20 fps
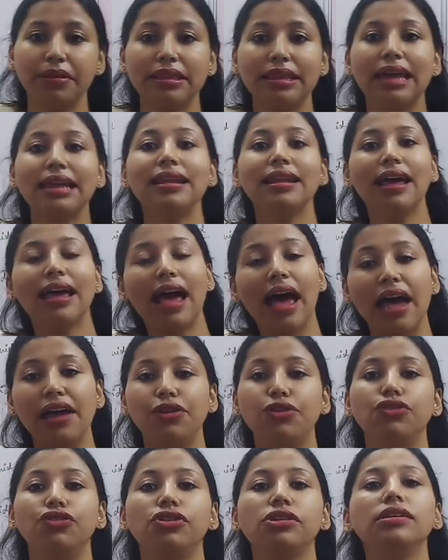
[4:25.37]
that
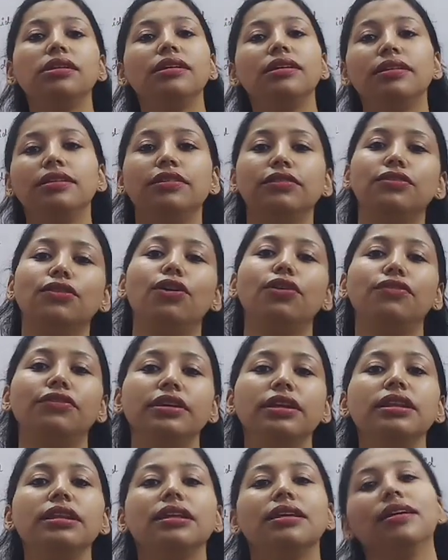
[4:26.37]
hydrogen dissolved
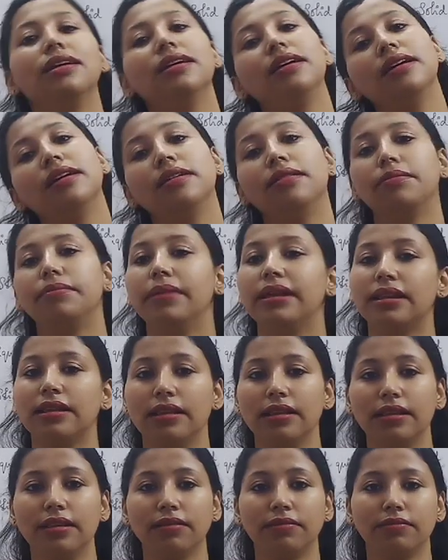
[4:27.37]
in
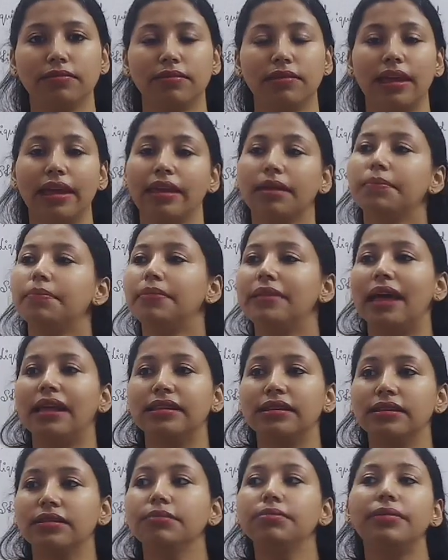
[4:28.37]
metal like
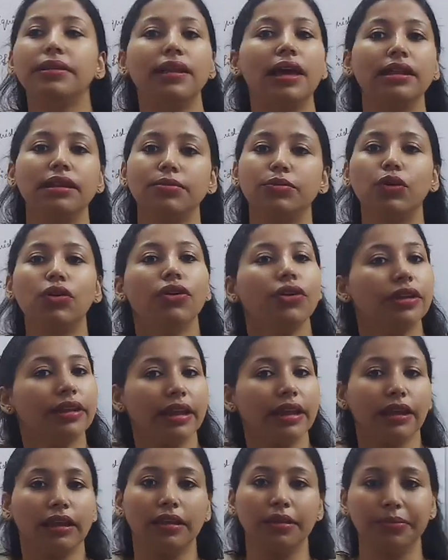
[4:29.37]
platinum, palladium or
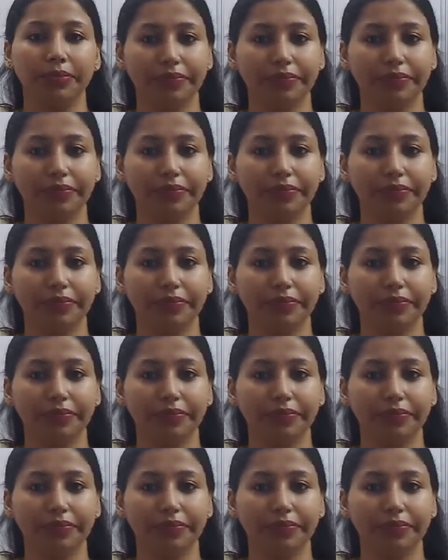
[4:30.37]
nickel.